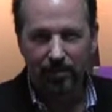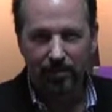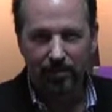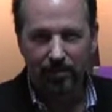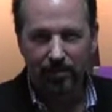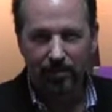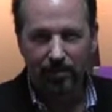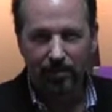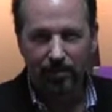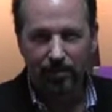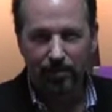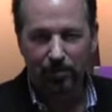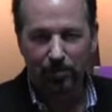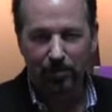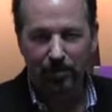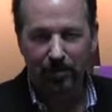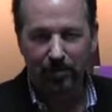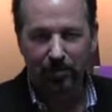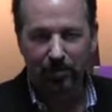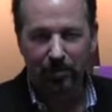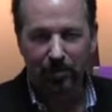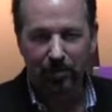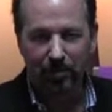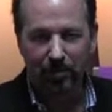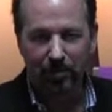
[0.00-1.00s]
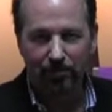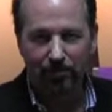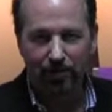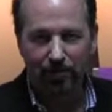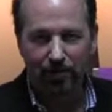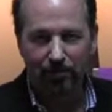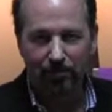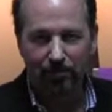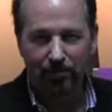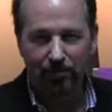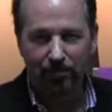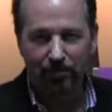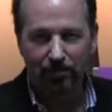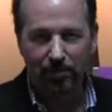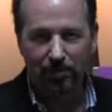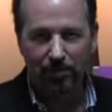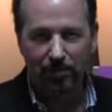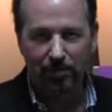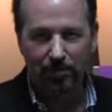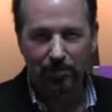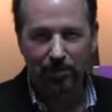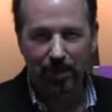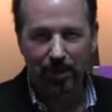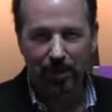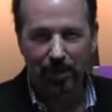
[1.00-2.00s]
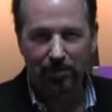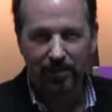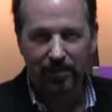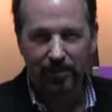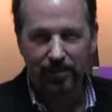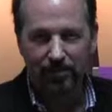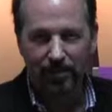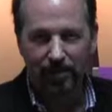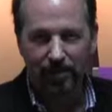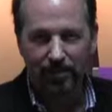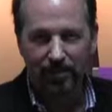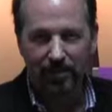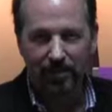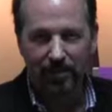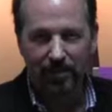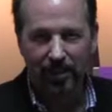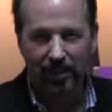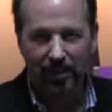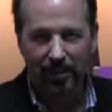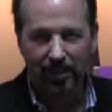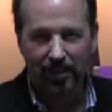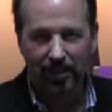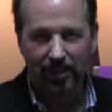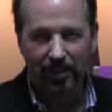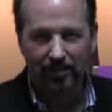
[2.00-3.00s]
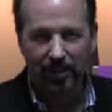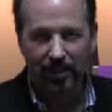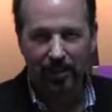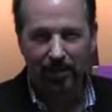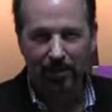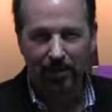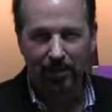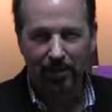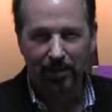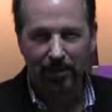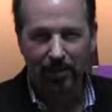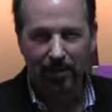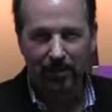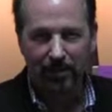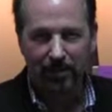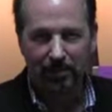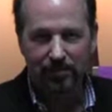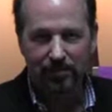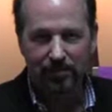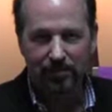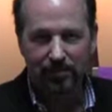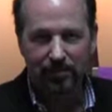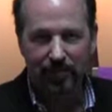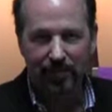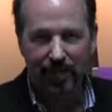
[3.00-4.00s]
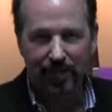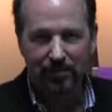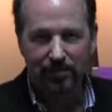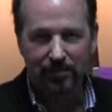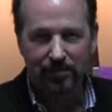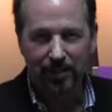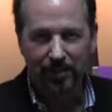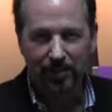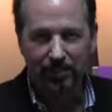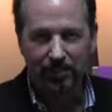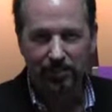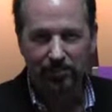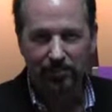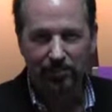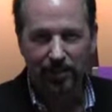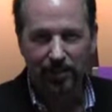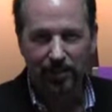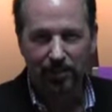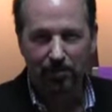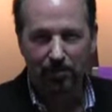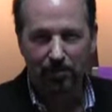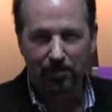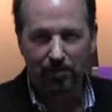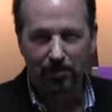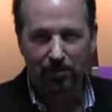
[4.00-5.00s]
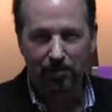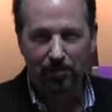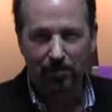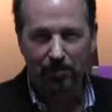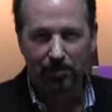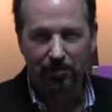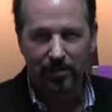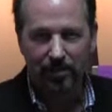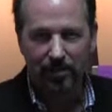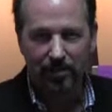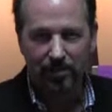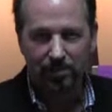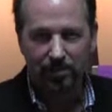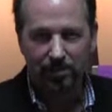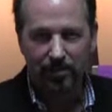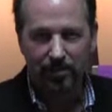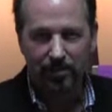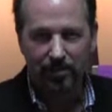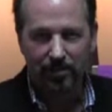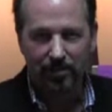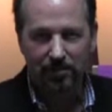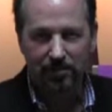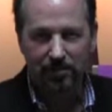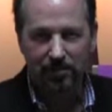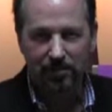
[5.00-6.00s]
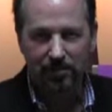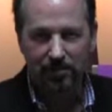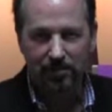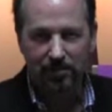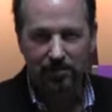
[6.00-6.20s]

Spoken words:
The first one they recorded was back in 1208 AD, but I don't know if that's the facts. That's just what they reported in the textbooks.